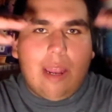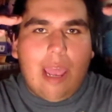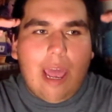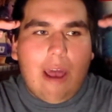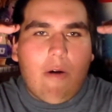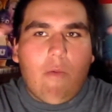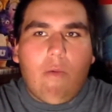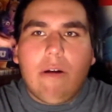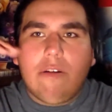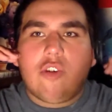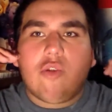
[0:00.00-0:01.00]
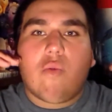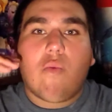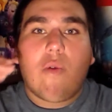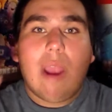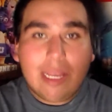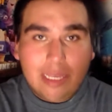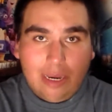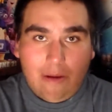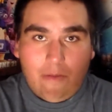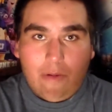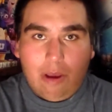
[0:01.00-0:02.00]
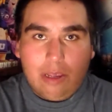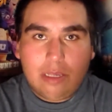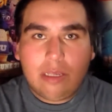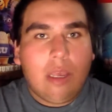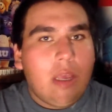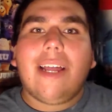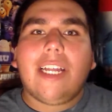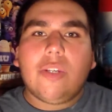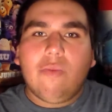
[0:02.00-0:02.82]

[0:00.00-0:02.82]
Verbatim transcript: and how well directed it was. And